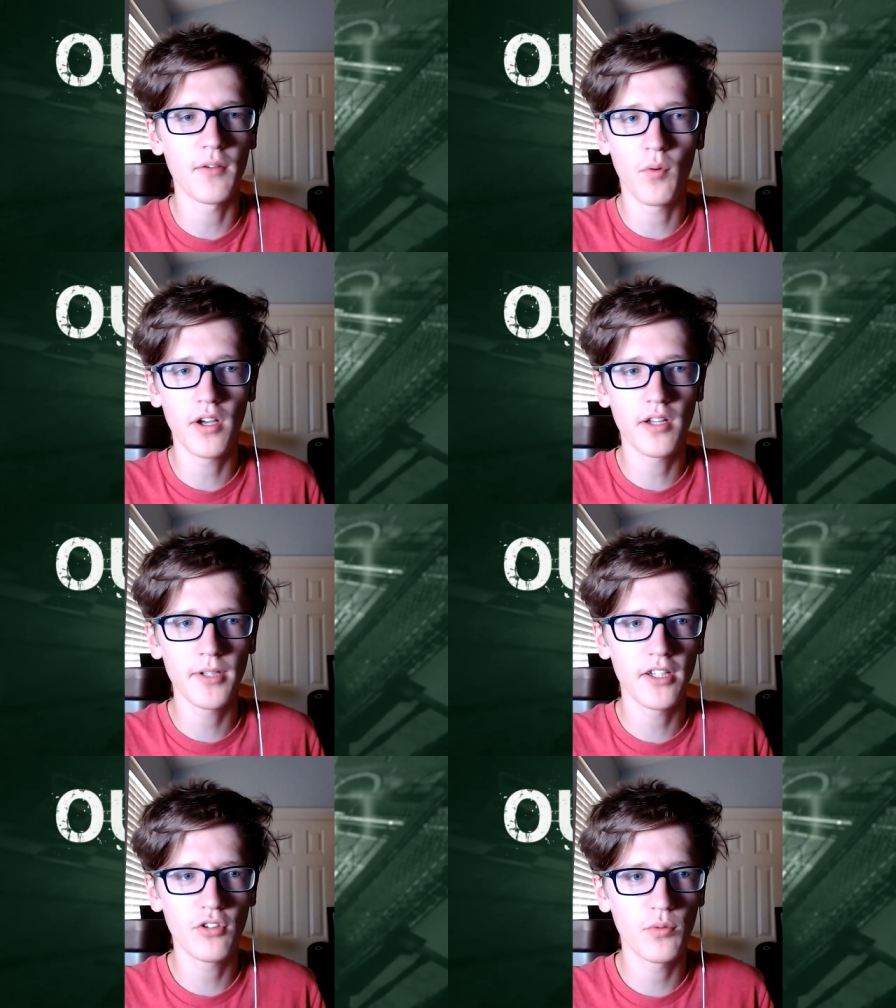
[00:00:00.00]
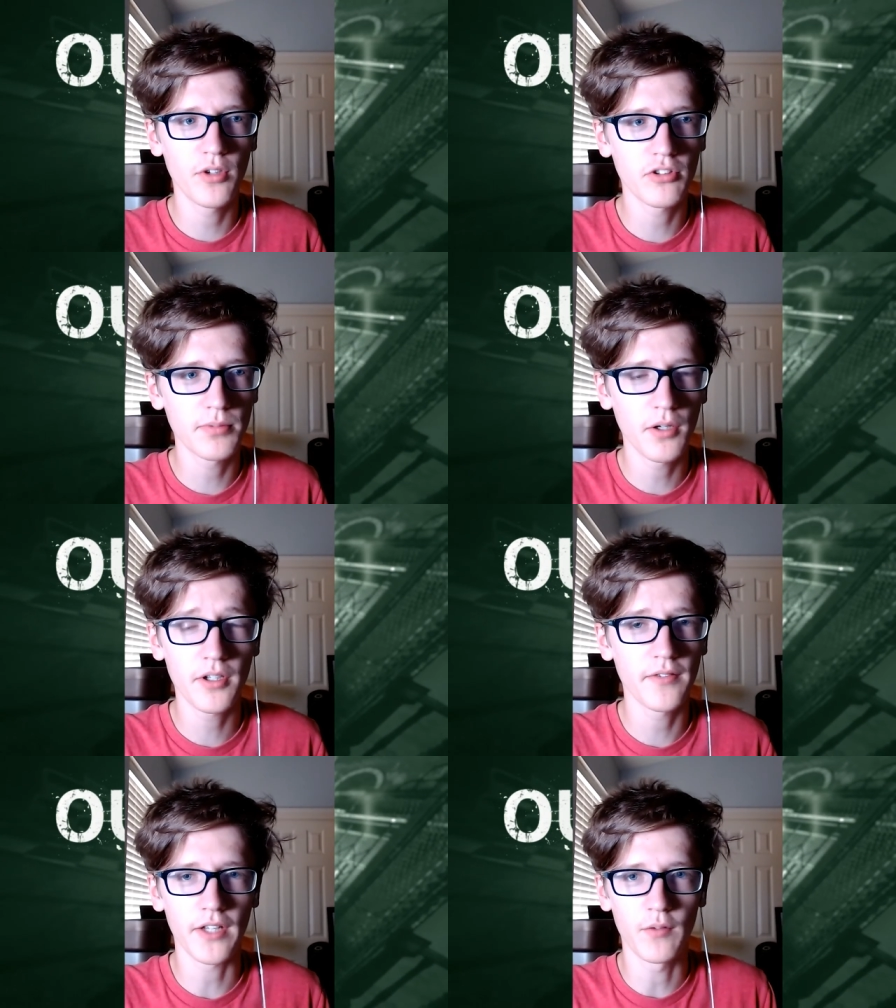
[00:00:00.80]
want me to do
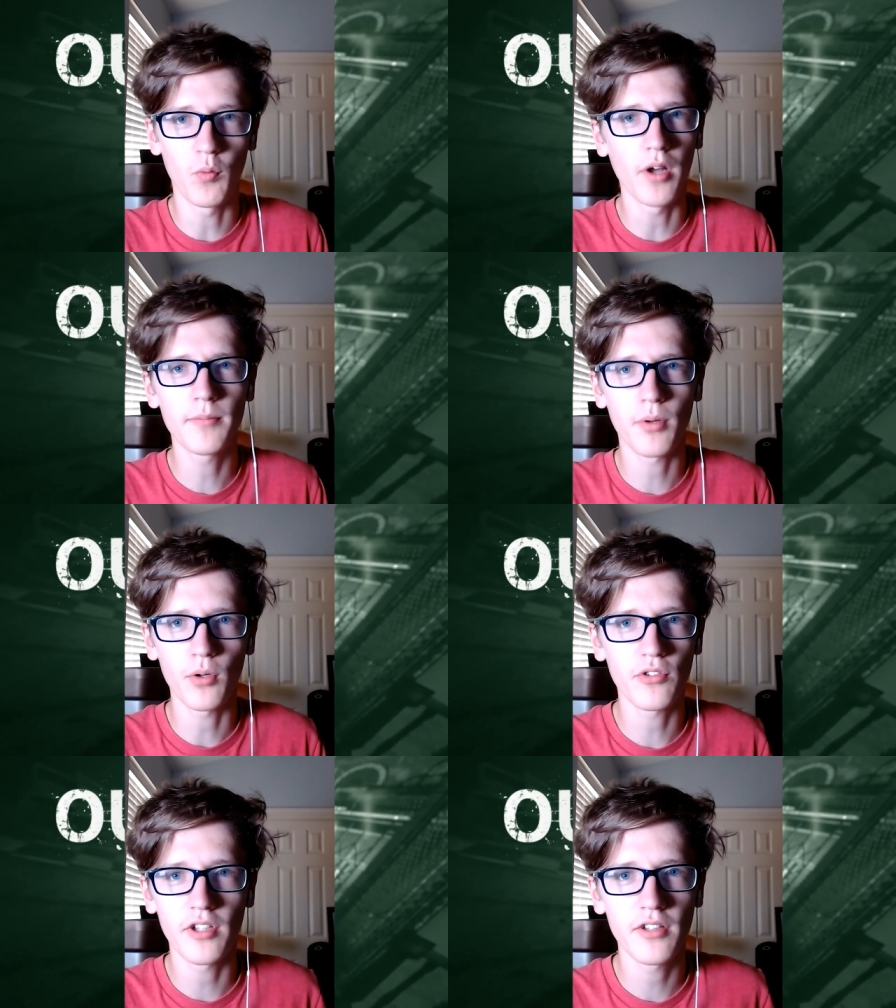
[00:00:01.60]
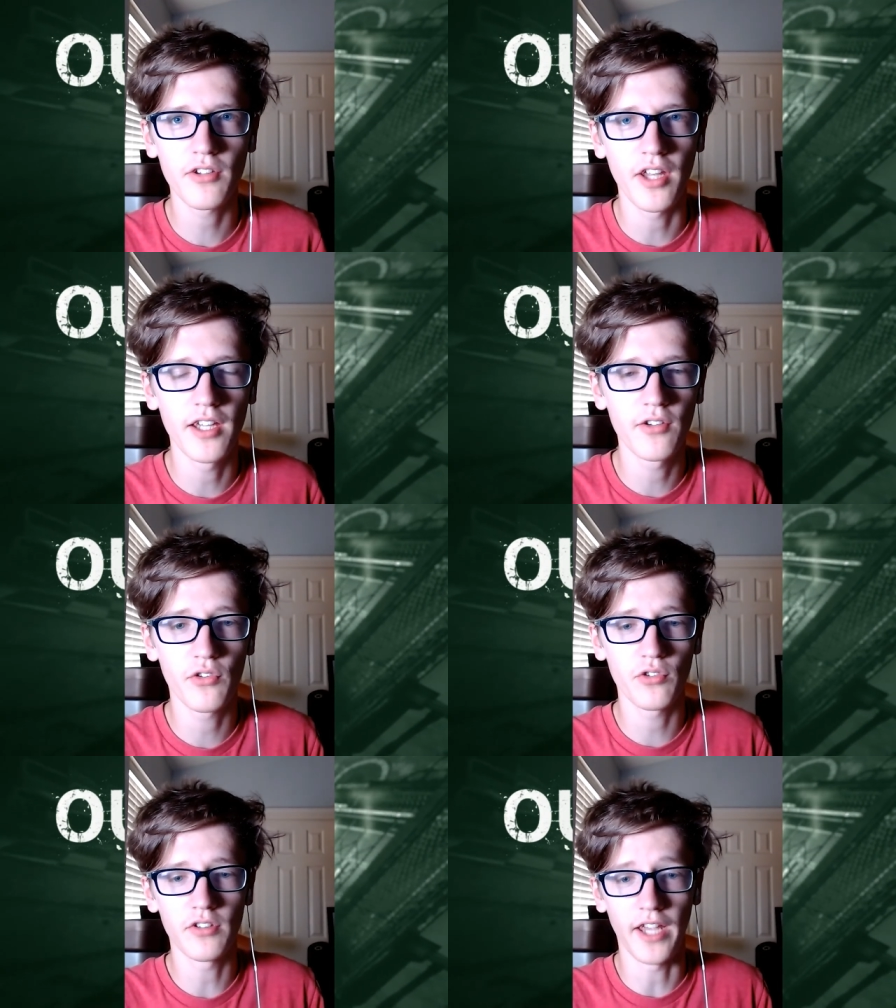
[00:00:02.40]
whistleblower, if like one person
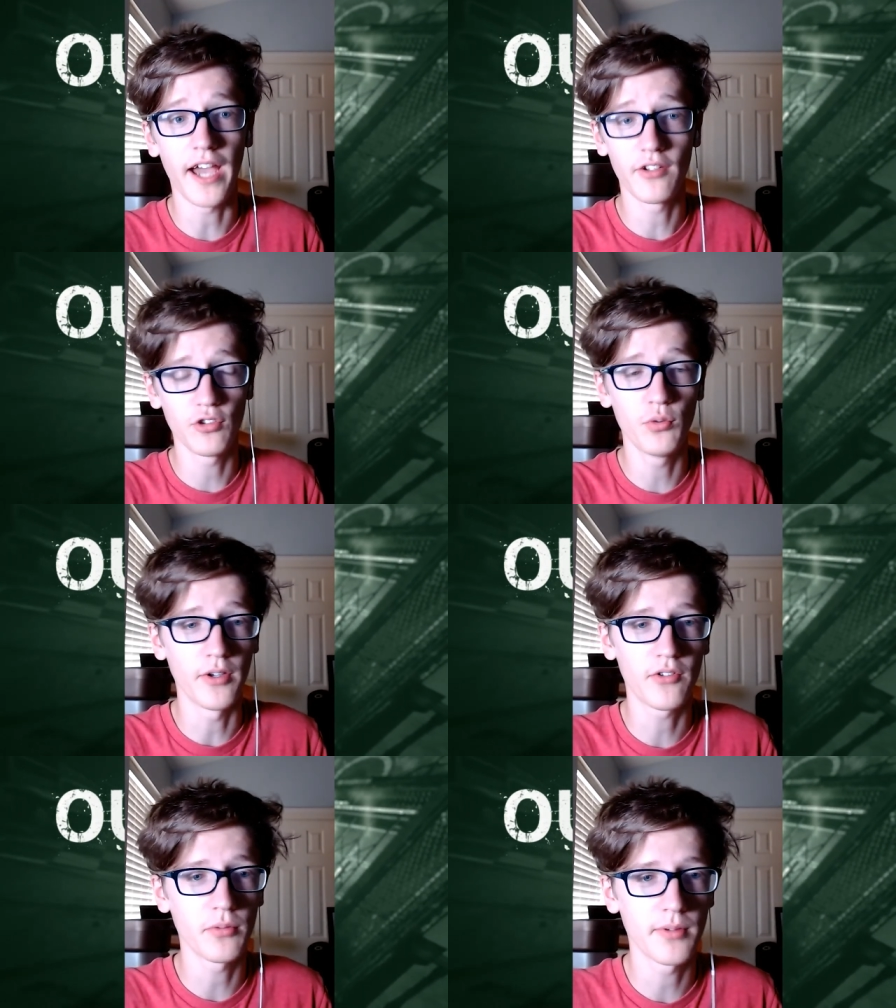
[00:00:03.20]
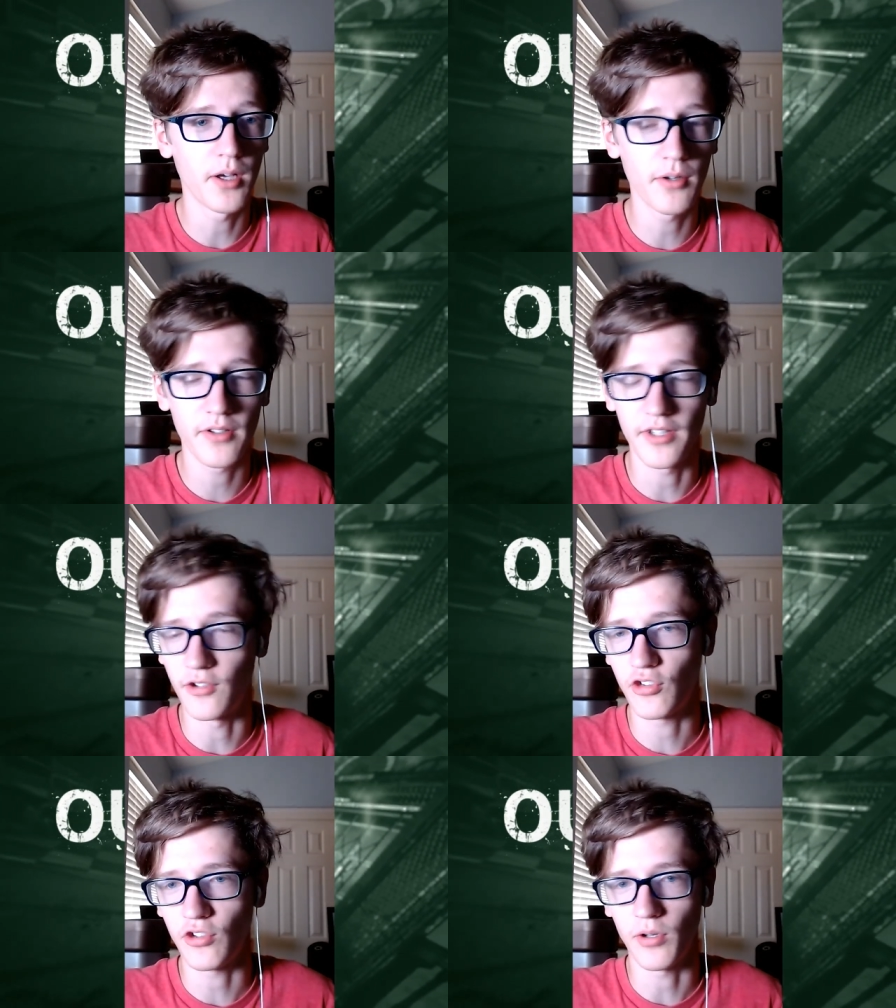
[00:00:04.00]
says, yeah, do whistleblower, then
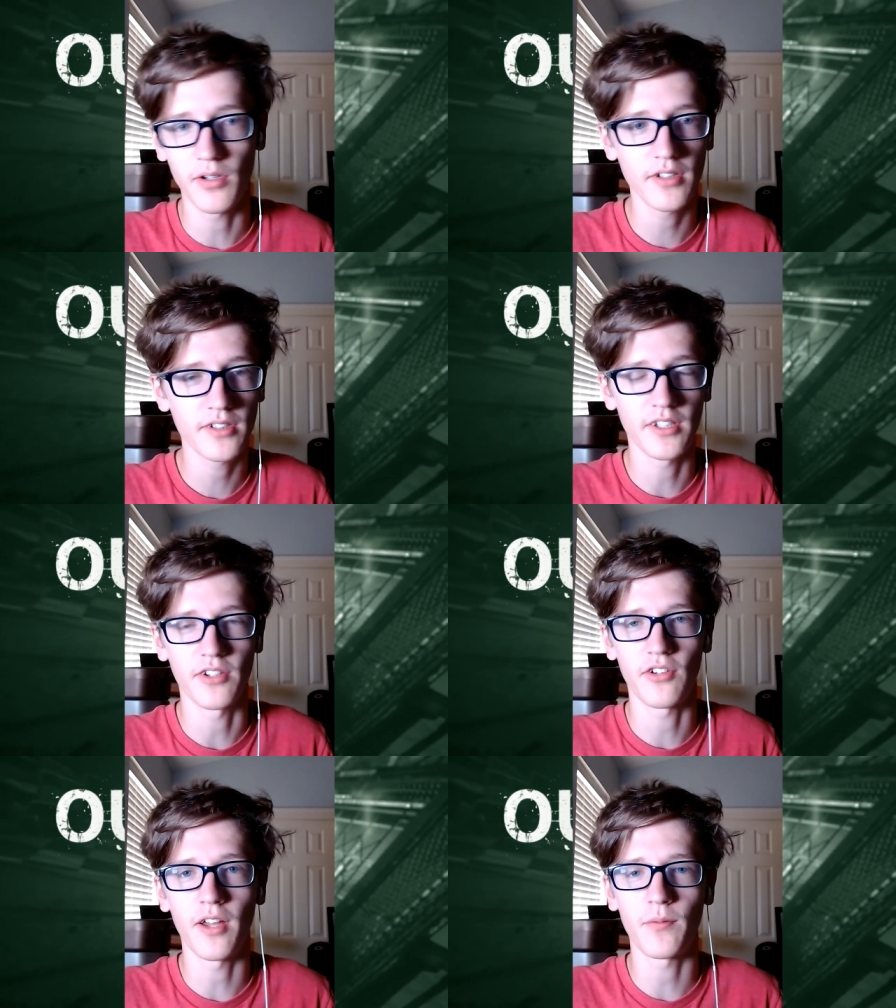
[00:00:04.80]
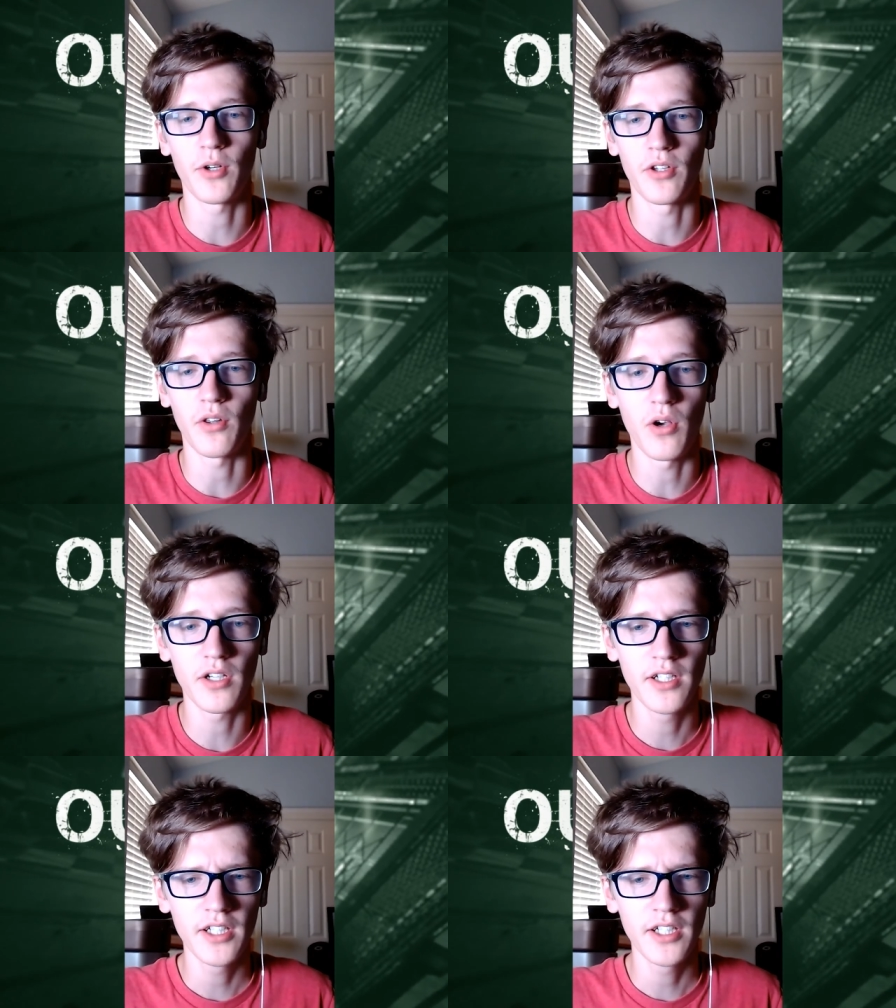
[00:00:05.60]
sure, because it's not very long.